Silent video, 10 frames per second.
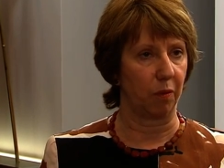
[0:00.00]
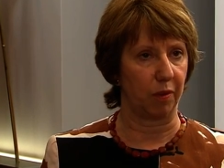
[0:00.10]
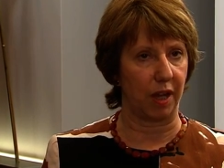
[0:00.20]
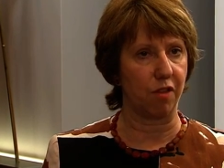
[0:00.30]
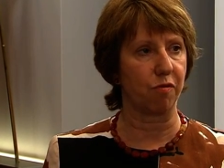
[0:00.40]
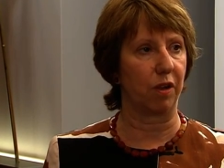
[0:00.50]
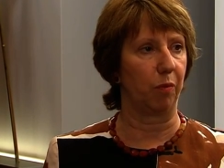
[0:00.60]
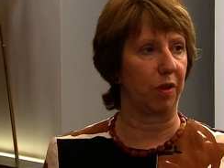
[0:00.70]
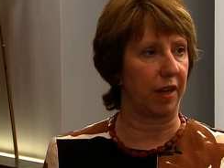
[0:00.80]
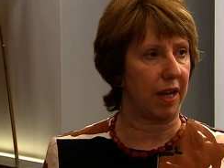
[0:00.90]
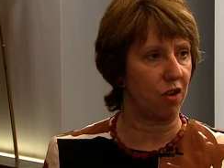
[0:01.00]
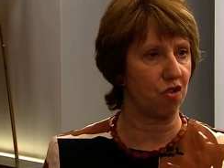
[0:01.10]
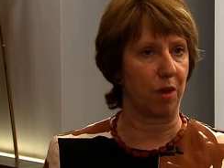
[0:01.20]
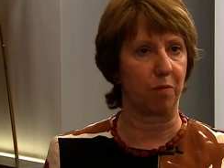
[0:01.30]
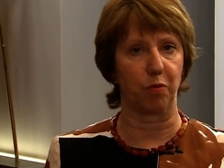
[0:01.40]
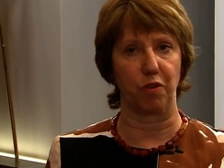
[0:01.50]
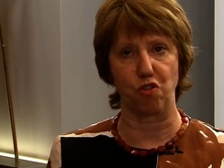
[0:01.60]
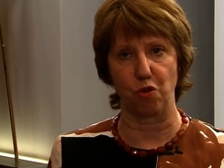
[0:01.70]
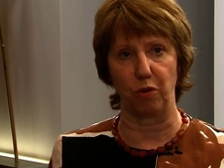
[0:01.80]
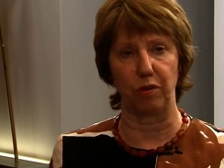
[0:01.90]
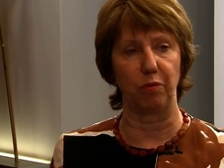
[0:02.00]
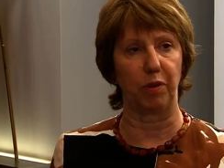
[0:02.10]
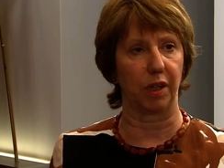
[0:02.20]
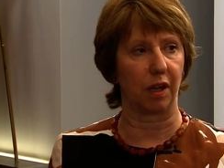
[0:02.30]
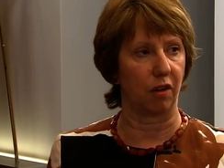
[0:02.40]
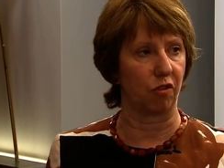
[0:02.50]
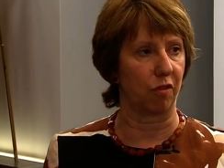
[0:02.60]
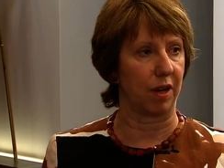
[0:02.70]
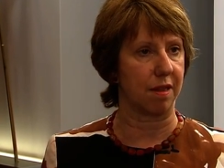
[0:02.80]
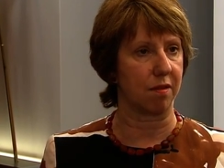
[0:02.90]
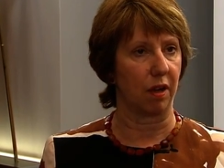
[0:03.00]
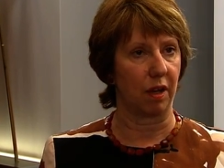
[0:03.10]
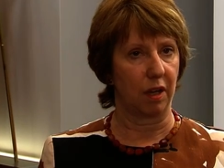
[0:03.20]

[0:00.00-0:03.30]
with Israel, with Egypt, with Jordan, with the countries